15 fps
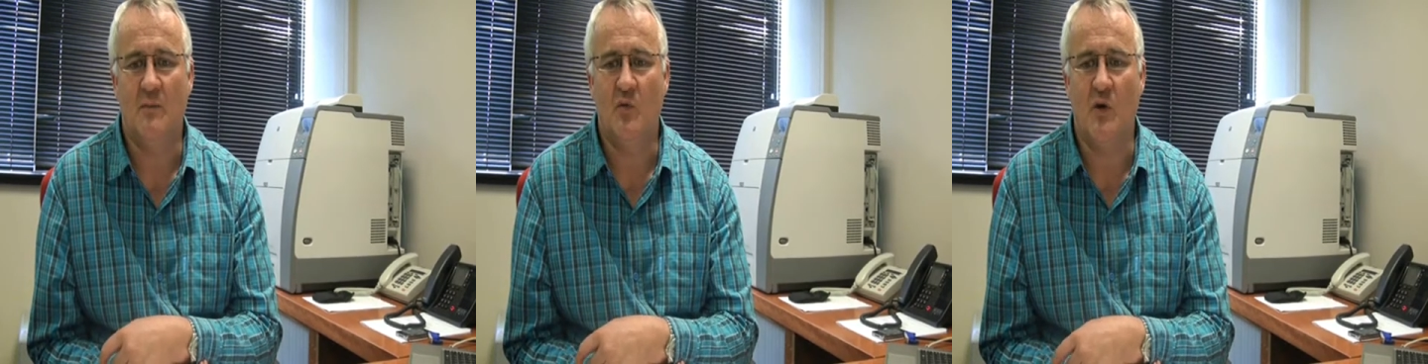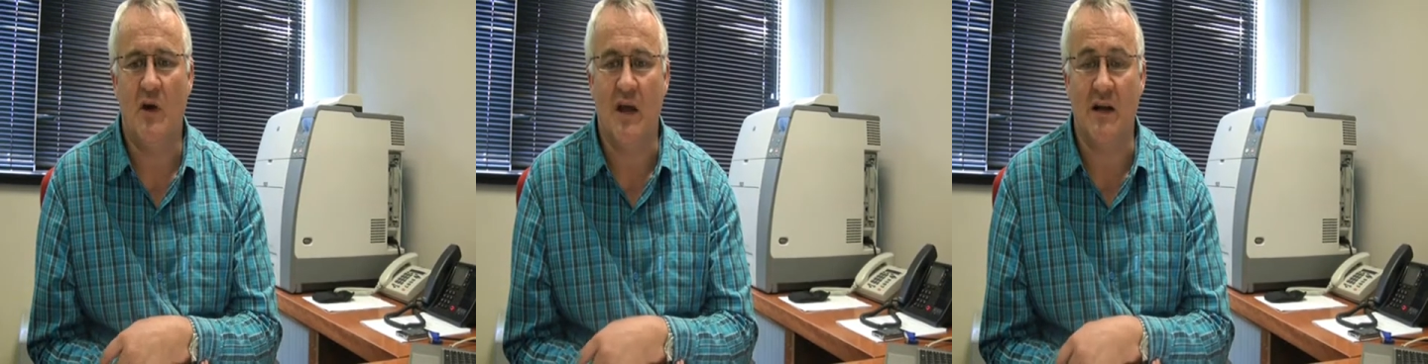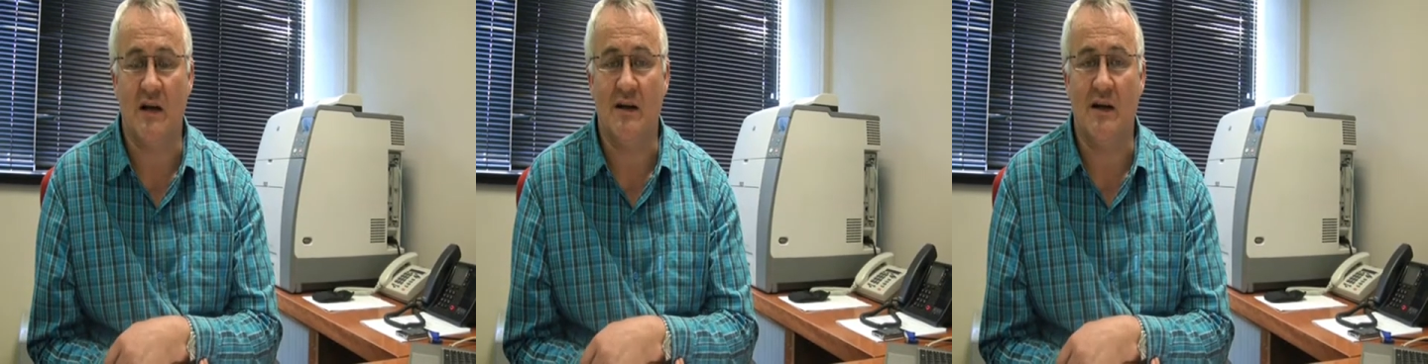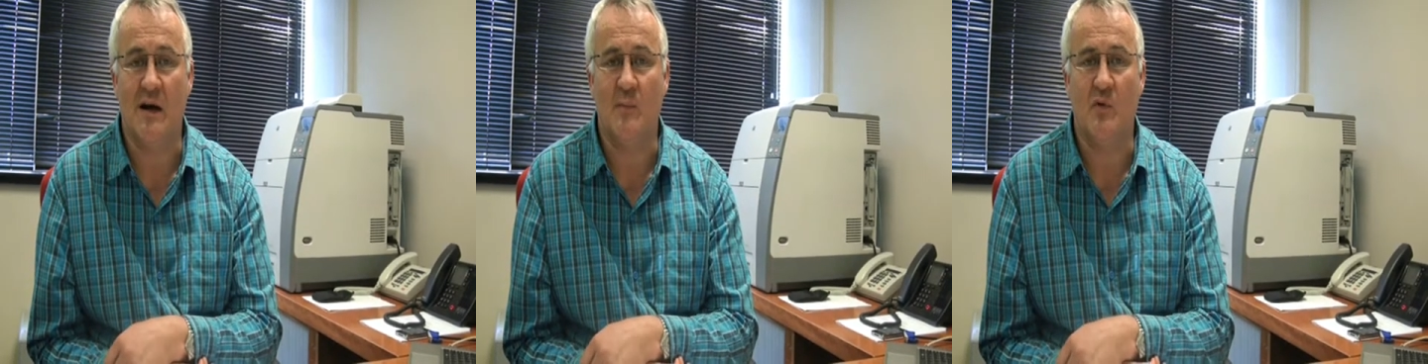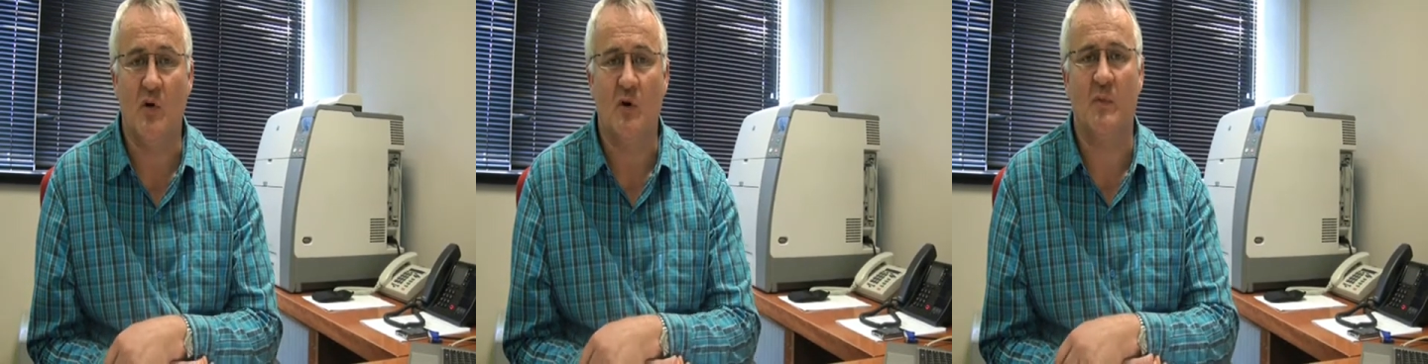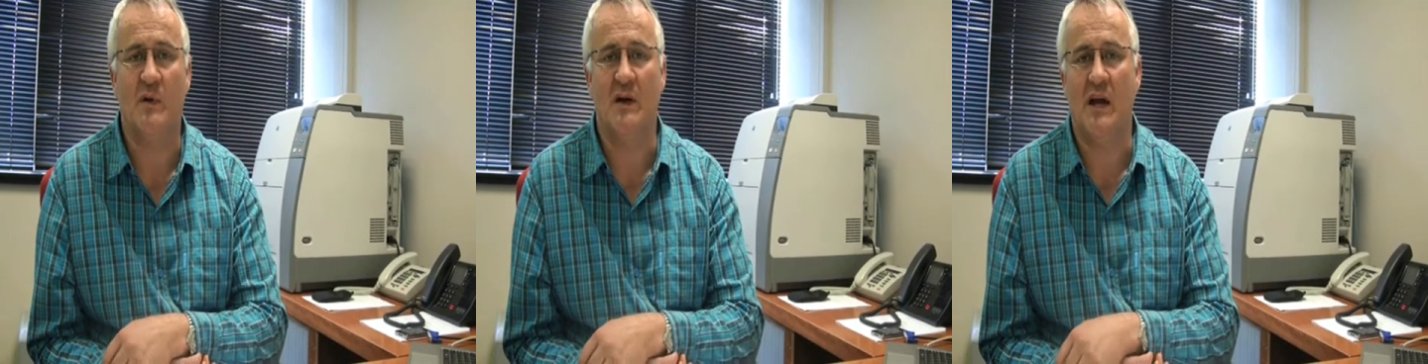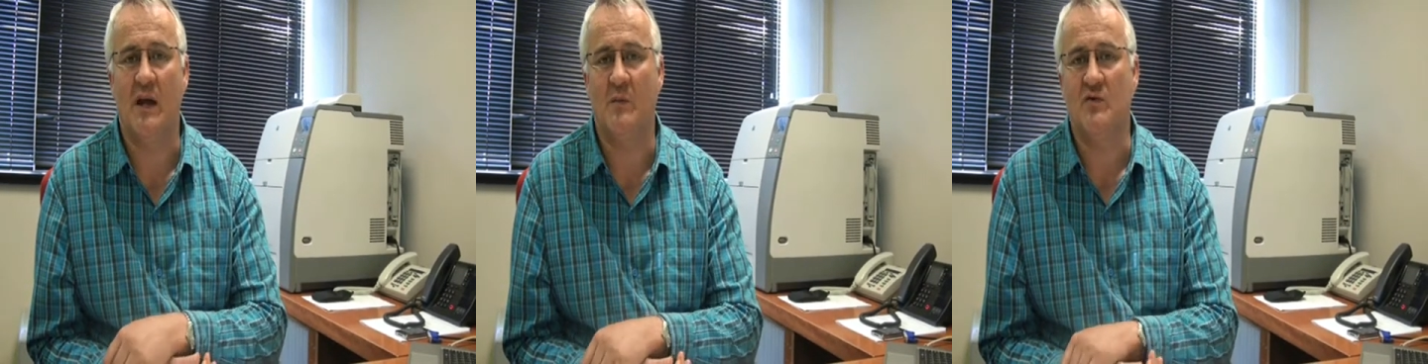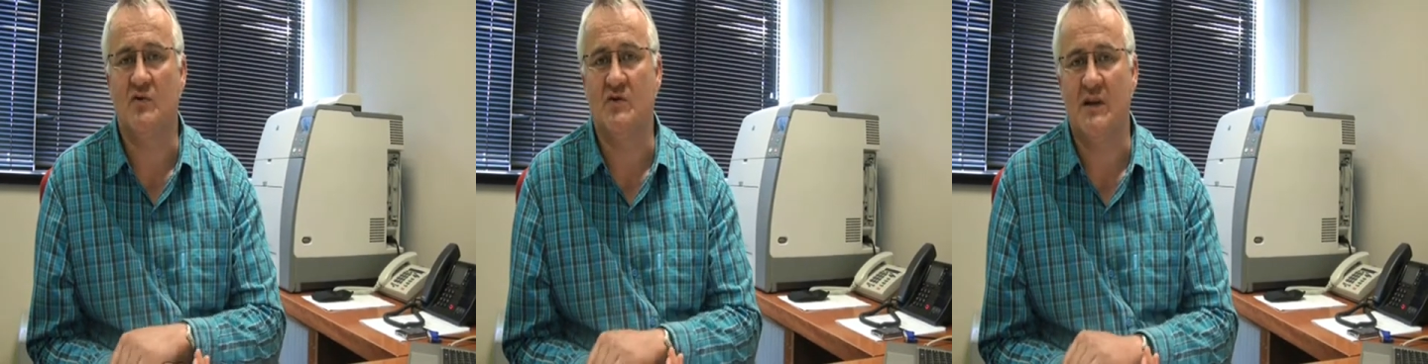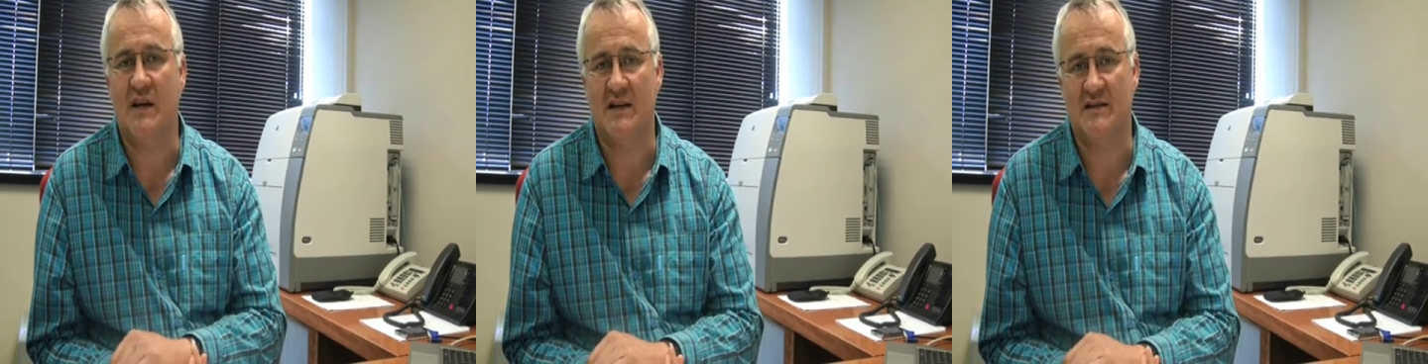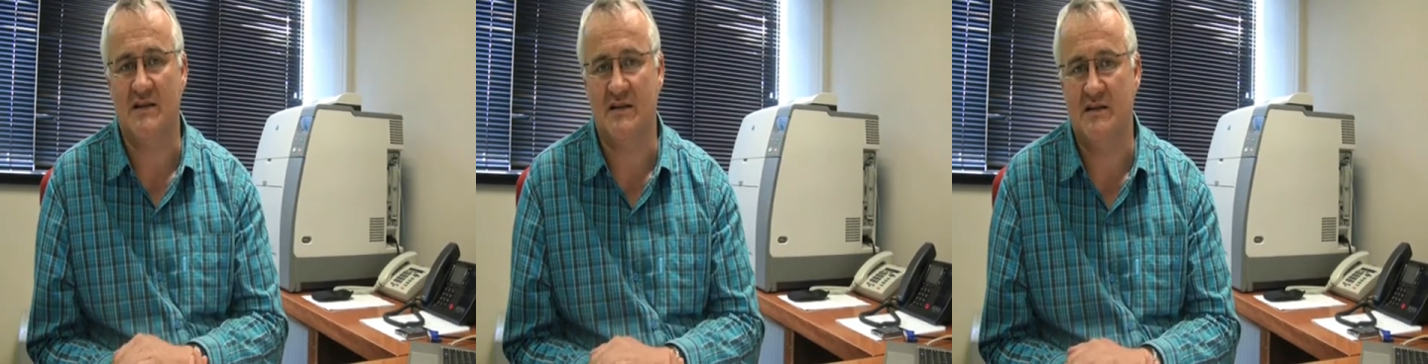We ended up not being able to
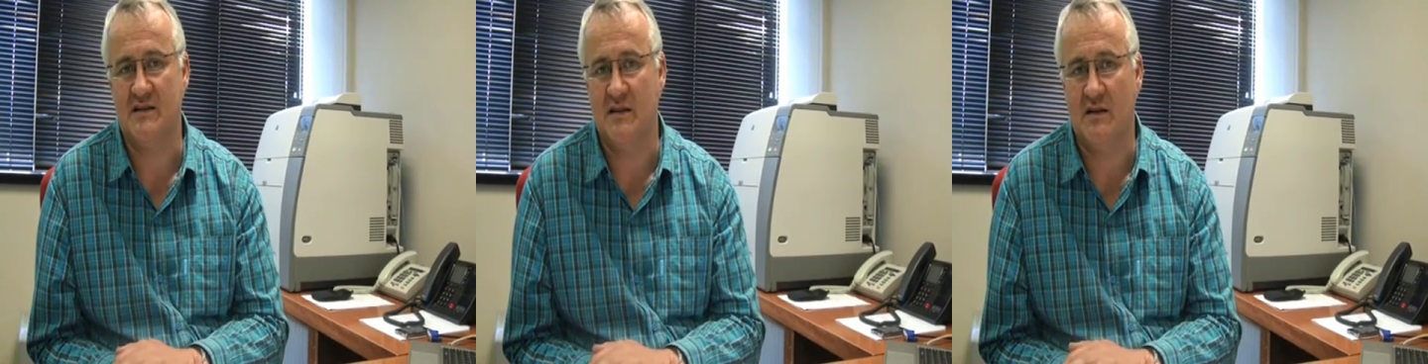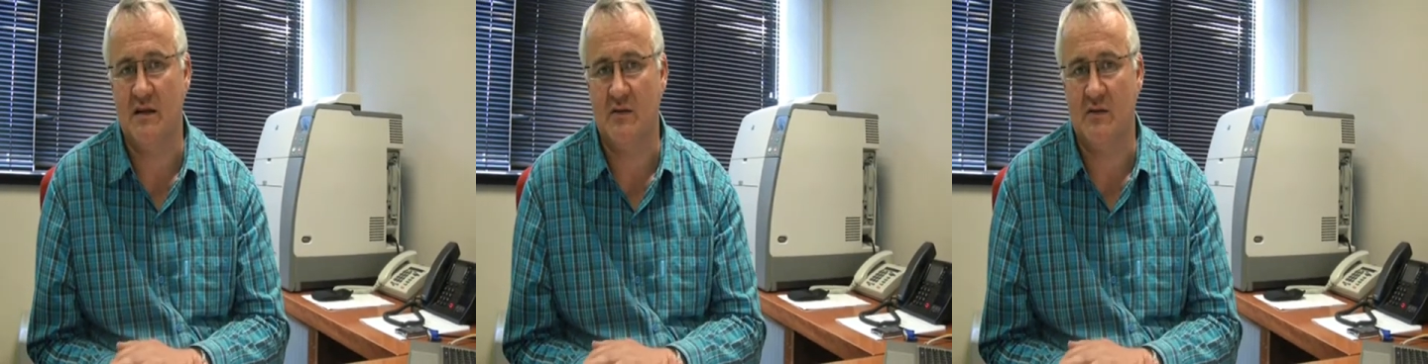access the